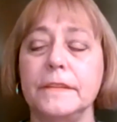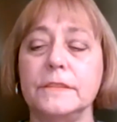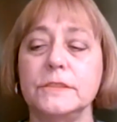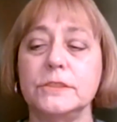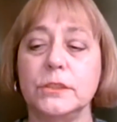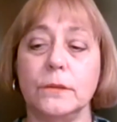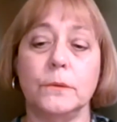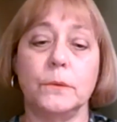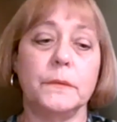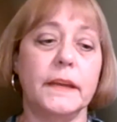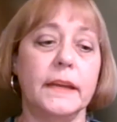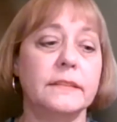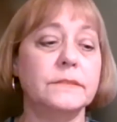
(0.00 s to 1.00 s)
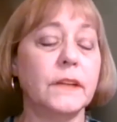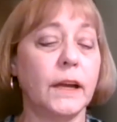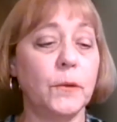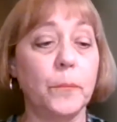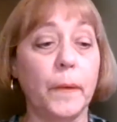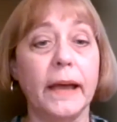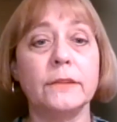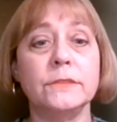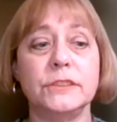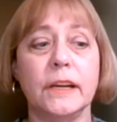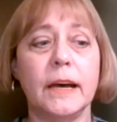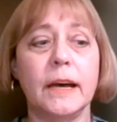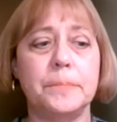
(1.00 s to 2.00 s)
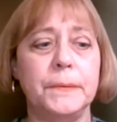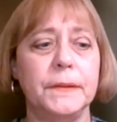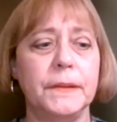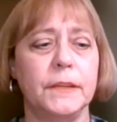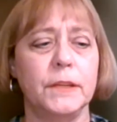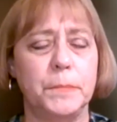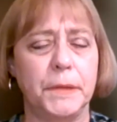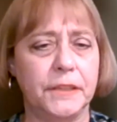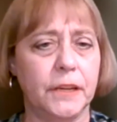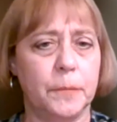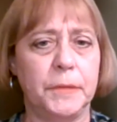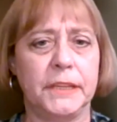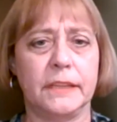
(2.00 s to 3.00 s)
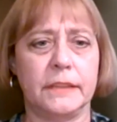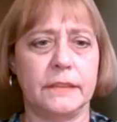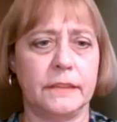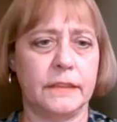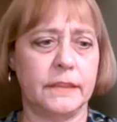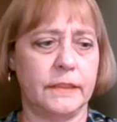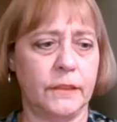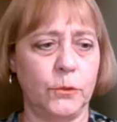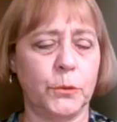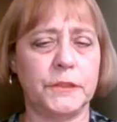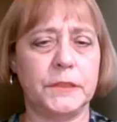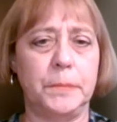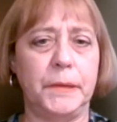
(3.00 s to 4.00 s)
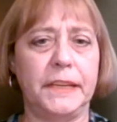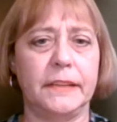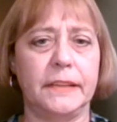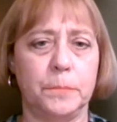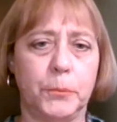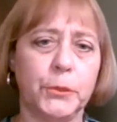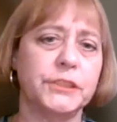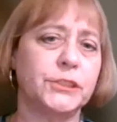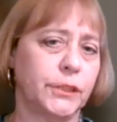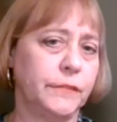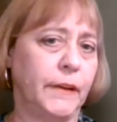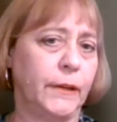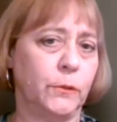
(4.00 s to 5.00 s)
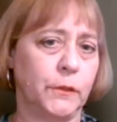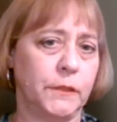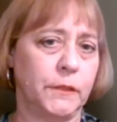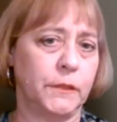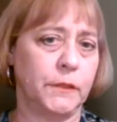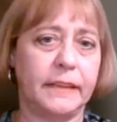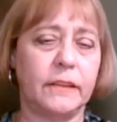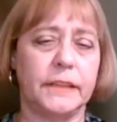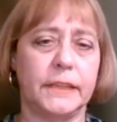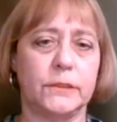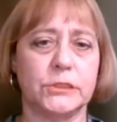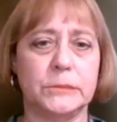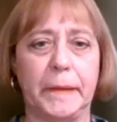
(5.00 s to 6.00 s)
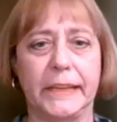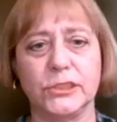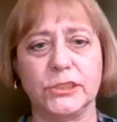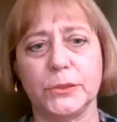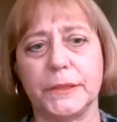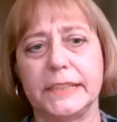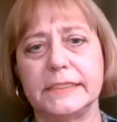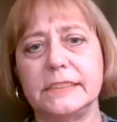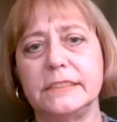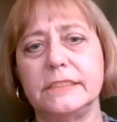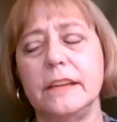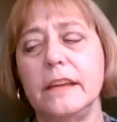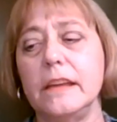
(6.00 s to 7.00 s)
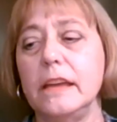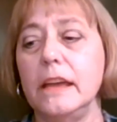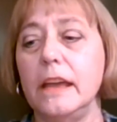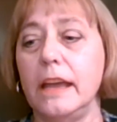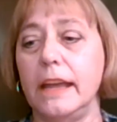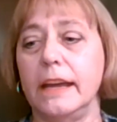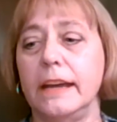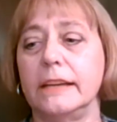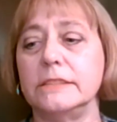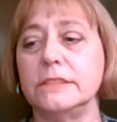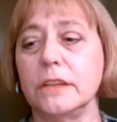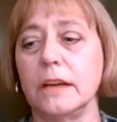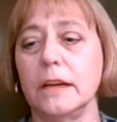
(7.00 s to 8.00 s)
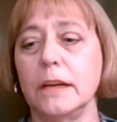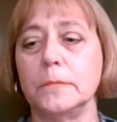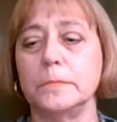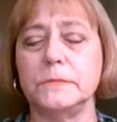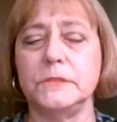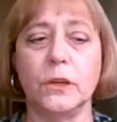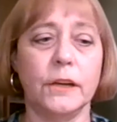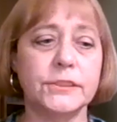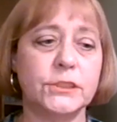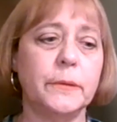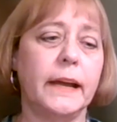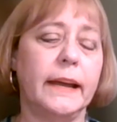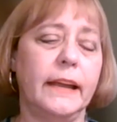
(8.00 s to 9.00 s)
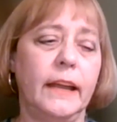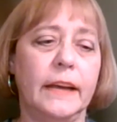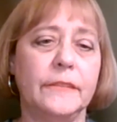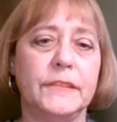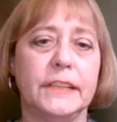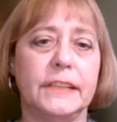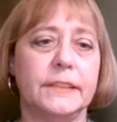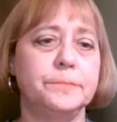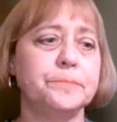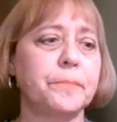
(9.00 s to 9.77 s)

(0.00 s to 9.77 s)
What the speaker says: so then I wound up becoming a board certified orthopedic clinical specialist. And also I have